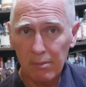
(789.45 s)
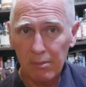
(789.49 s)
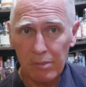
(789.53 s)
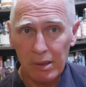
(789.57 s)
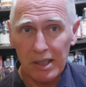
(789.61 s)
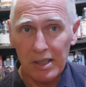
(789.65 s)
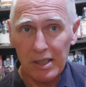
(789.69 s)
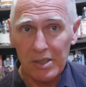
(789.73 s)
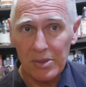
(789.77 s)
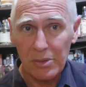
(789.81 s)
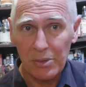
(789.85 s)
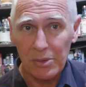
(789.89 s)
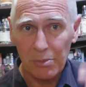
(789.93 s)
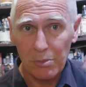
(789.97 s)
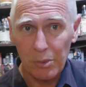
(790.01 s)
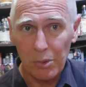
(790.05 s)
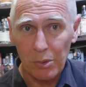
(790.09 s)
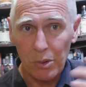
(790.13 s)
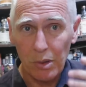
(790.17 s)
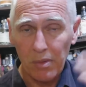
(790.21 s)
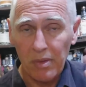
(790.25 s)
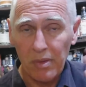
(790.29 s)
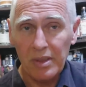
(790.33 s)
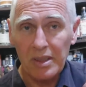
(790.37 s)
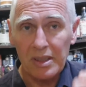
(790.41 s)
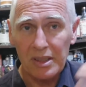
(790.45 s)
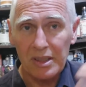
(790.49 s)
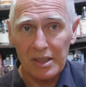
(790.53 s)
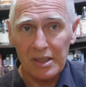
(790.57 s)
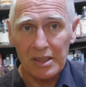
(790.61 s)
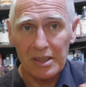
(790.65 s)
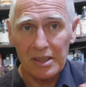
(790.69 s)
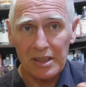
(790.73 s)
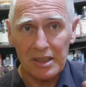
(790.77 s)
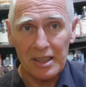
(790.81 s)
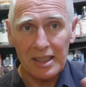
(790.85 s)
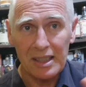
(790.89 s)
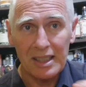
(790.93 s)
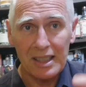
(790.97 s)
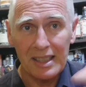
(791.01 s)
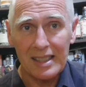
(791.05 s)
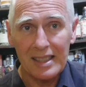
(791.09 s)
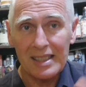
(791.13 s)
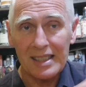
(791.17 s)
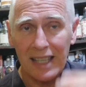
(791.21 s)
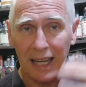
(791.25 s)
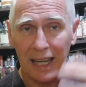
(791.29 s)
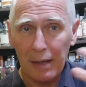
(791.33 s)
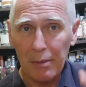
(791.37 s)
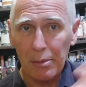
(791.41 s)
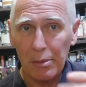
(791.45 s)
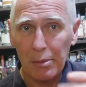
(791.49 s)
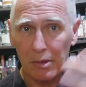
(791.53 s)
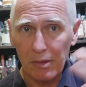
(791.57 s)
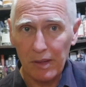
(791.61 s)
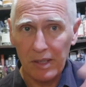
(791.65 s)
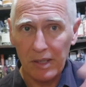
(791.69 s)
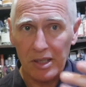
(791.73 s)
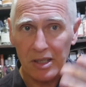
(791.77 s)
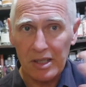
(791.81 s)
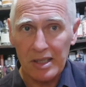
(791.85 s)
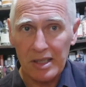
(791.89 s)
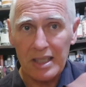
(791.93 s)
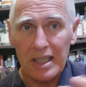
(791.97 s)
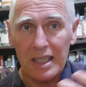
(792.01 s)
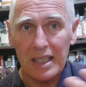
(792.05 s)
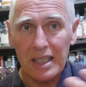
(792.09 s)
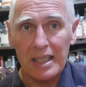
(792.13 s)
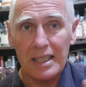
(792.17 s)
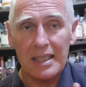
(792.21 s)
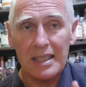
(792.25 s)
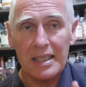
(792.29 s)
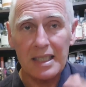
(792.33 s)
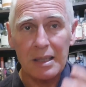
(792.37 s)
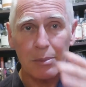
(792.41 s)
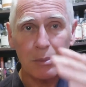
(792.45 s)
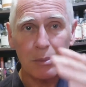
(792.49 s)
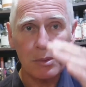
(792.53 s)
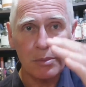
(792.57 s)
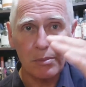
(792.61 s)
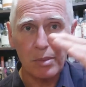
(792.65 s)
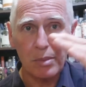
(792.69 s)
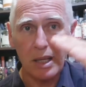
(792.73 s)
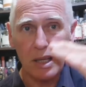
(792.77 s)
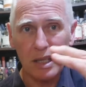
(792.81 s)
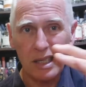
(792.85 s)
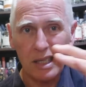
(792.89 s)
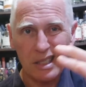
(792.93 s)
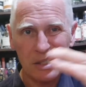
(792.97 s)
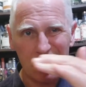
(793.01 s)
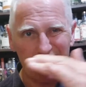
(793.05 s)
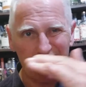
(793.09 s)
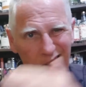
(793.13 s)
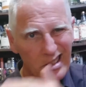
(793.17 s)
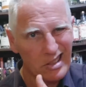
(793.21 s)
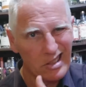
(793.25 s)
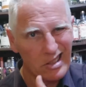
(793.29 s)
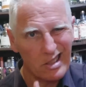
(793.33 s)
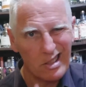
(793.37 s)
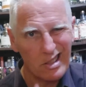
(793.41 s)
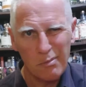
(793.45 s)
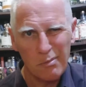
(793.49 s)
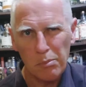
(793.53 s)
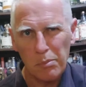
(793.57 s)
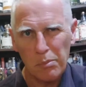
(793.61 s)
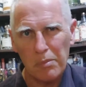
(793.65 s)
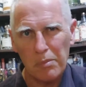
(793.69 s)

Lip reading: Please do it more often. You know, it is capable of actually setting this up on playlists and just